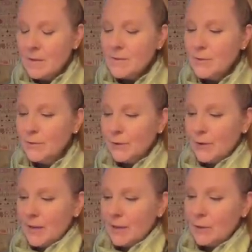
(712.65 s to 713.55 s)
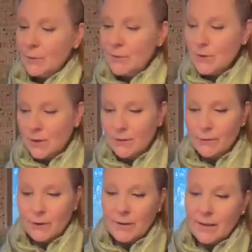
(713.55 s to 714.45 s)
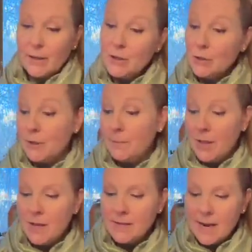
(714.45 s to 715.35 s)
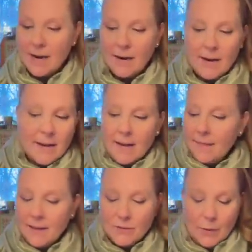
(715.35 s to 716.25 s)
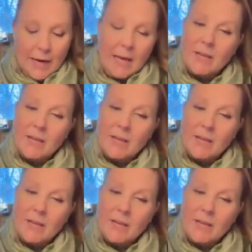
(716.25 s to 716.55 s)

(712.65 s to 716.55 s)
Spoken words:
Silver Creek includes are for like a dirty blonde hair, and that's great.